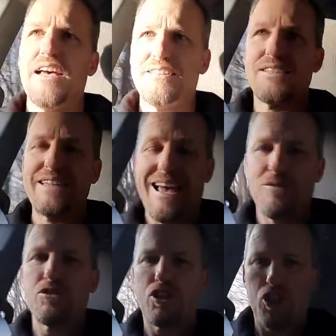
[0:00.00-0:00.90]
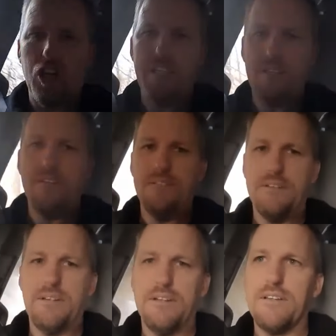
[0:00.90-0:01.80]
Does that sound good?
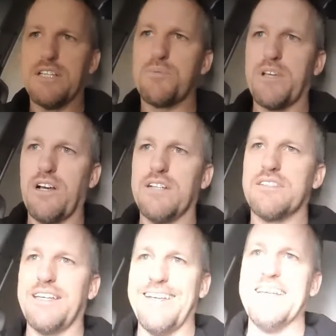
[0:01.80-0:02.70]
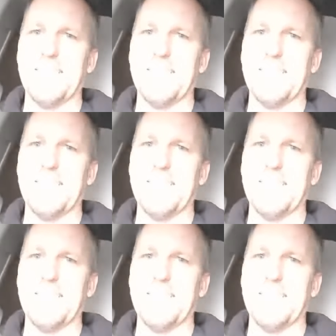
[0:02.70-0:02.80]
That's because it